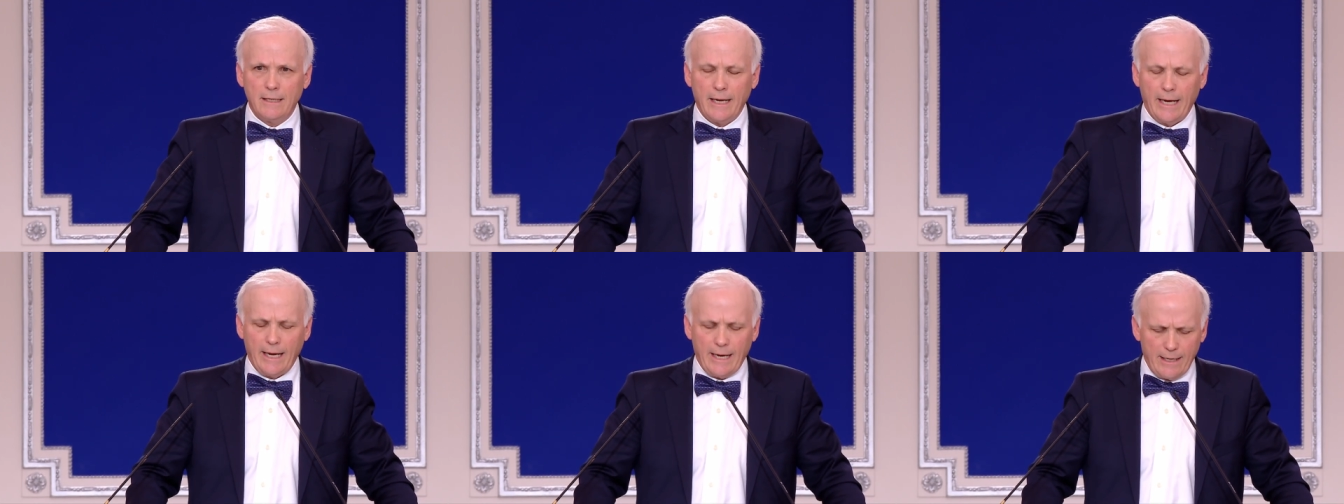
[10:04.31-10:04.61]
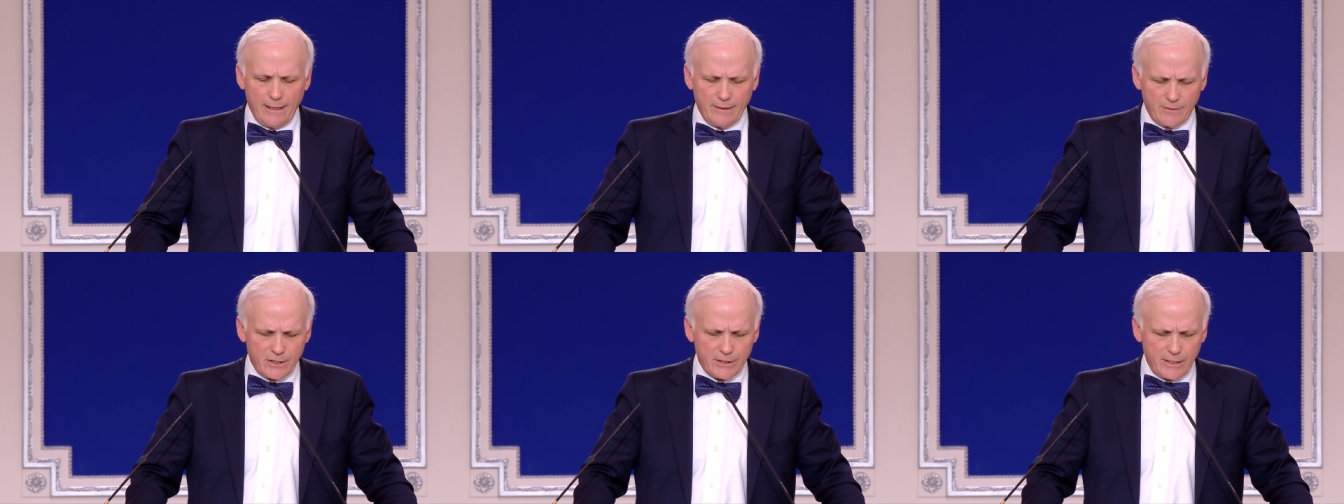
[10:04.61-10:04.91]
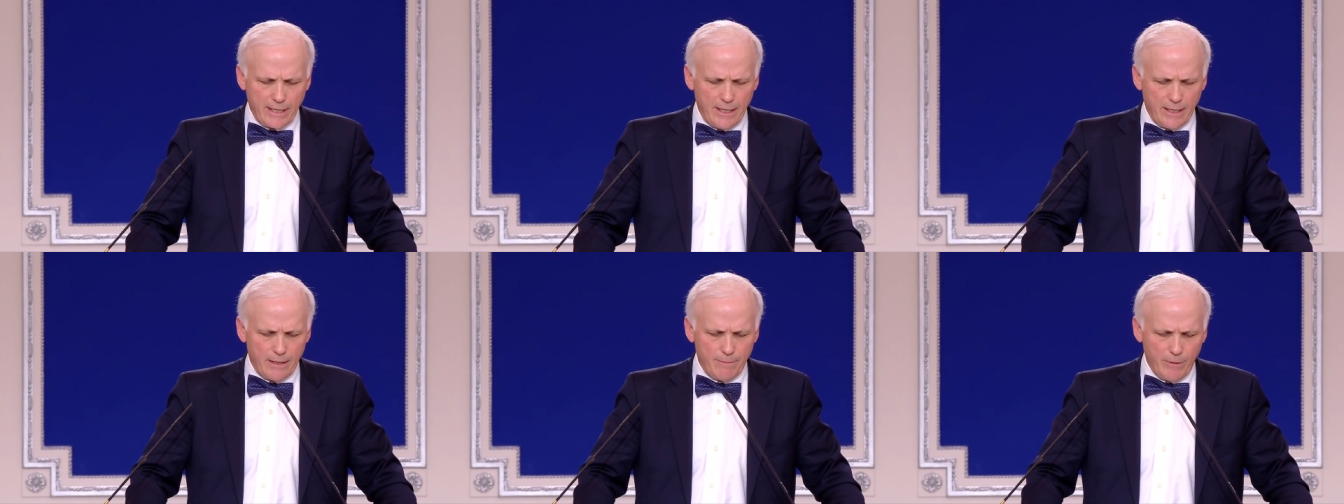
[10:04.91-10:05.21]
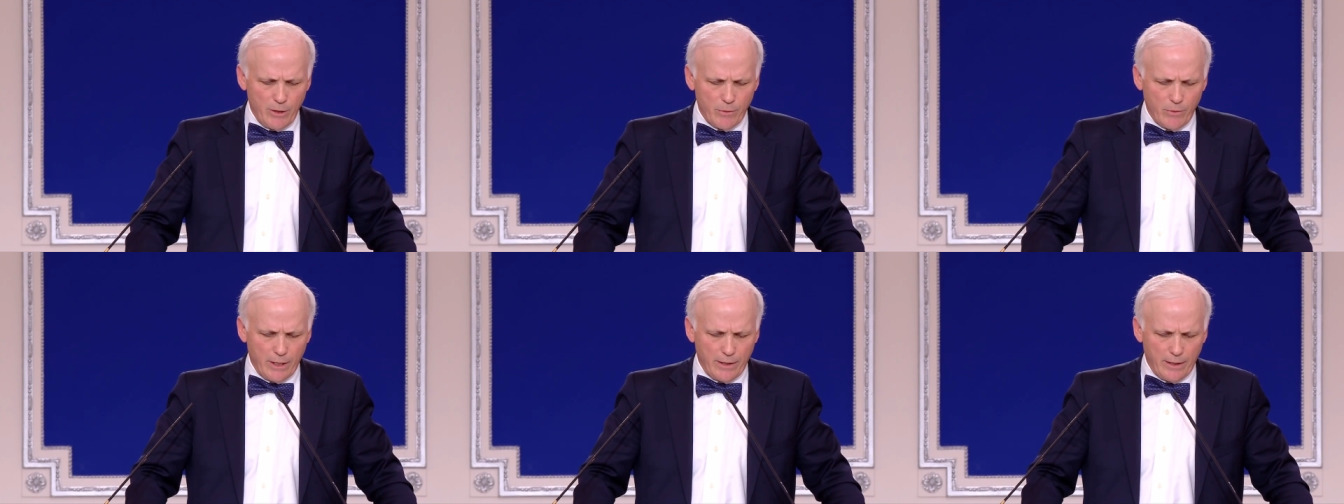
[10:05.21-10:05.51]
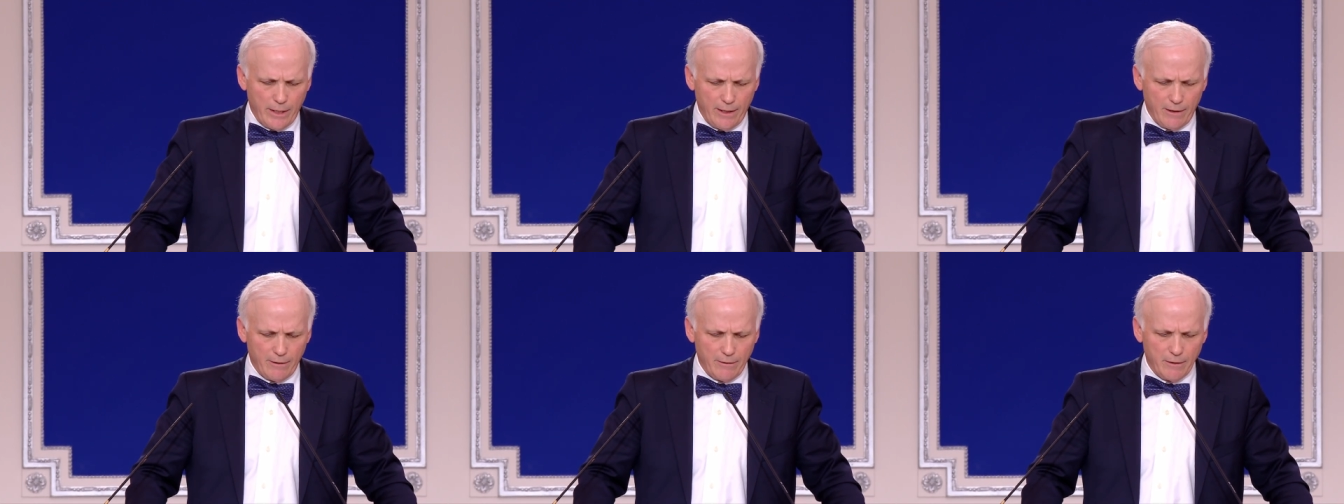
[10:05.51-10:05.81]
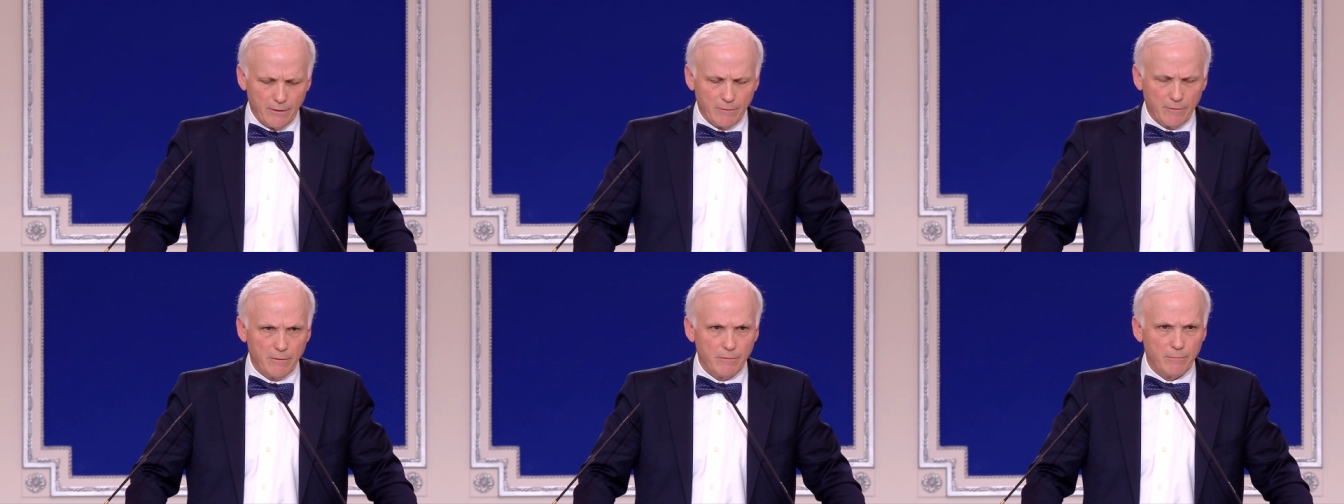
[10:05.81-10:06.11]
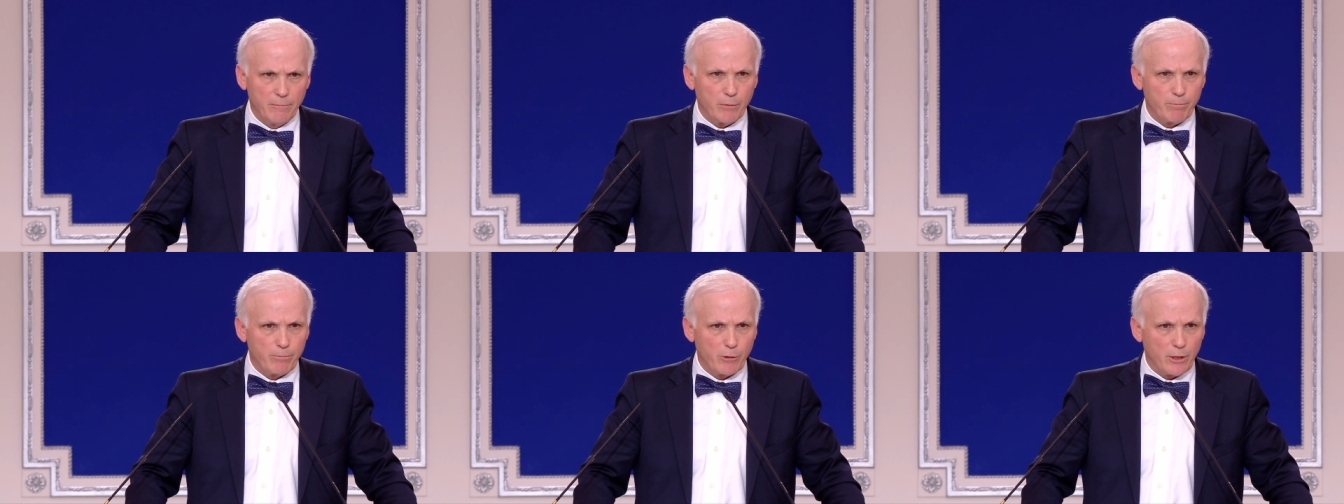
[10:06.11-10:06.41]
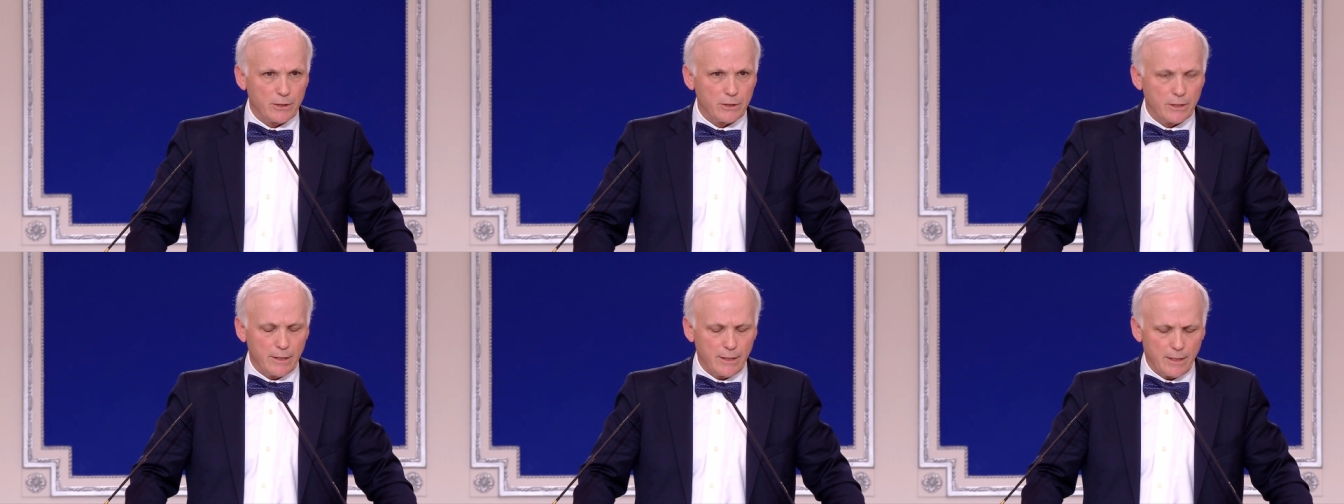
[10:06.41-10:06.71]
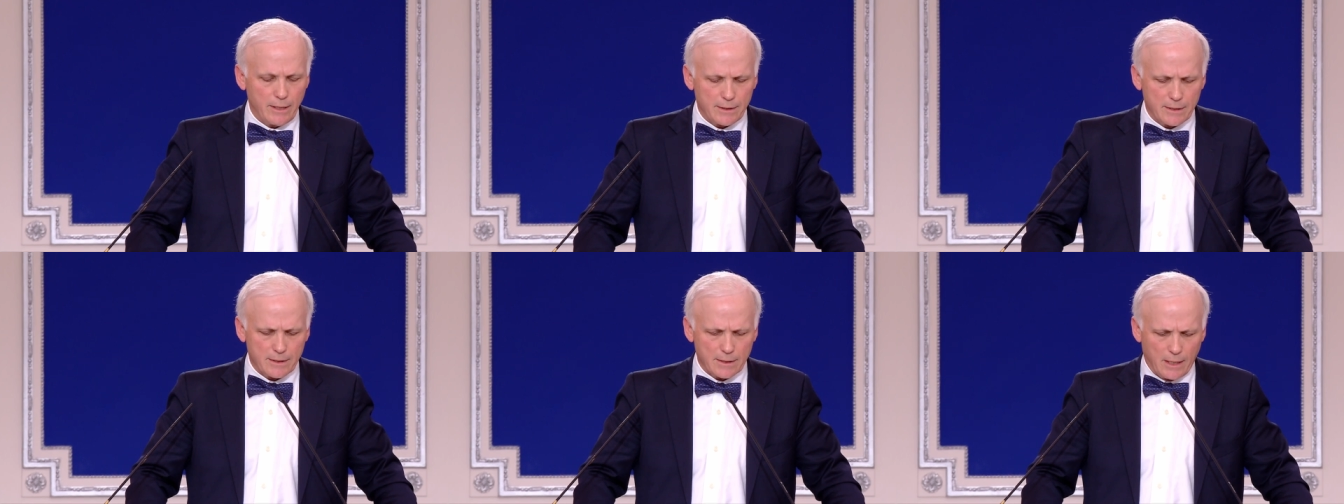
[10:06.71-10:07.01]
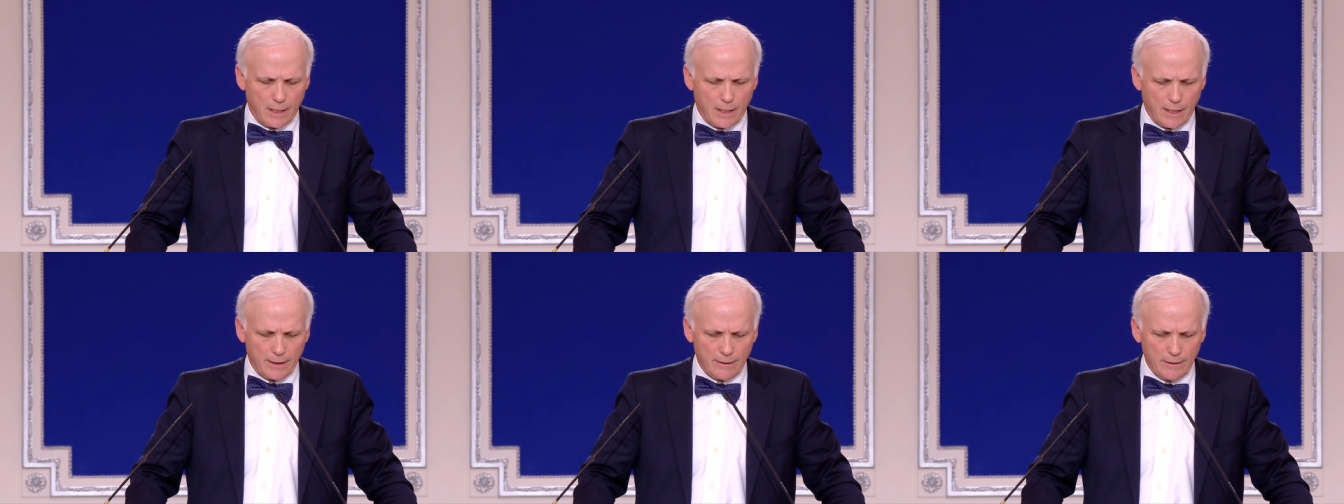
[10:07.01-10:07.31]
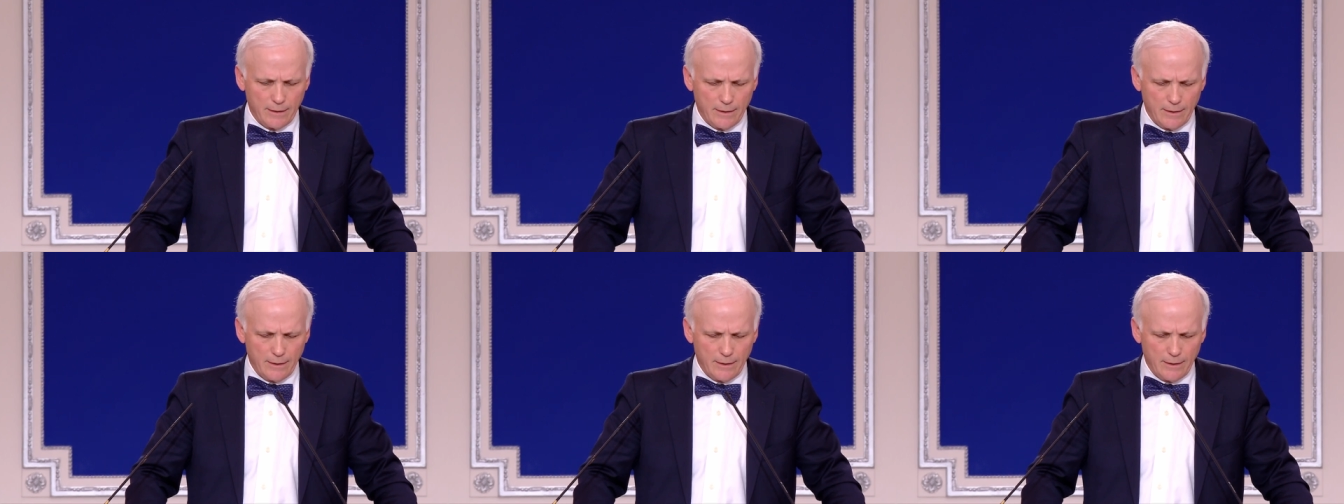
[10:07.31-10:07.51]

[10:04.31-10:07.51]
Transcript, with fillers: head of state immunity for President Assad,